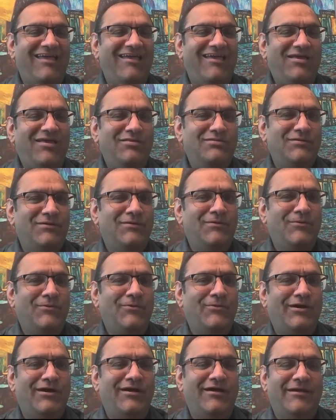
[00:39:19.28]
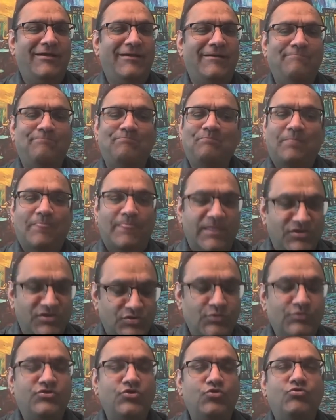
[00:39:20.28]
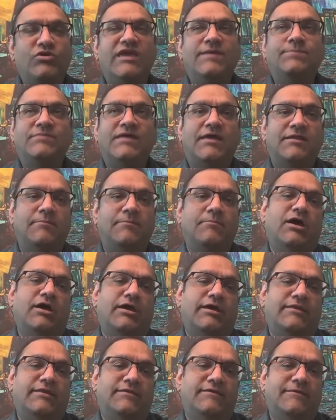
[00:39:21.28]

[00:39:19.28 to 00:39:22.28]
So do keep that in mind.